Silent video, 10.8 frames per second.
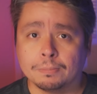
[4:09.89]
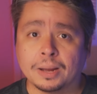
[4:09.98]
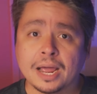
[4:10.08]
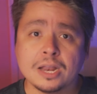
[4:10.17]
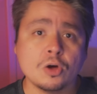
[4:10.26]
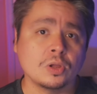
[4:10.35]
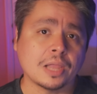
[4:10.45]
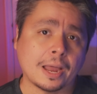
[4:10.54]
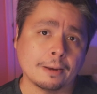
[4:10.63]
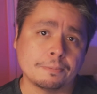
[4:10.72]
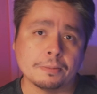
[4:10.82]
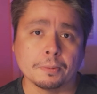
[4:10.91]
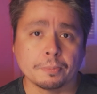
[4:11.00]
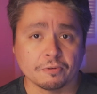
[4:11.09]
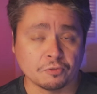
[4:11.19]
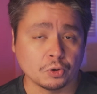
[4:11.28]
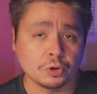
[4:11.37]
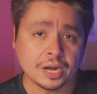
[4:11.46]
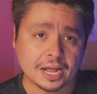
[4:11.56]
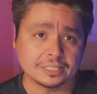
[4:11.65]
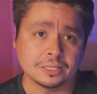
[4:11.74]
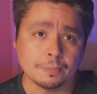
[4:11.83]
but I know a lot of people prefer
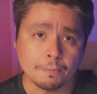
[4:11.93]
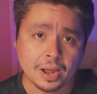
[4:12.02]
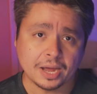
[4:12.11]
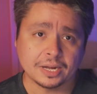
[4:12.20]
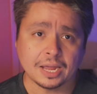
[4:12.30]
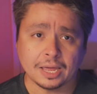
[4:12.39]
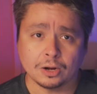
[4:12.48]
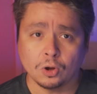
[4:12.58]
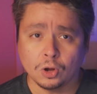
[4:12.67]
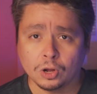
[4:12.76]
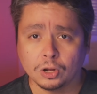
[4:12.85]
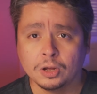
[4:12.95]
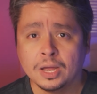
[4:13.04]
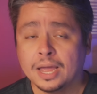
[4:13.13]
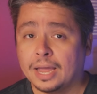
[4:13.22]
not to mod at all.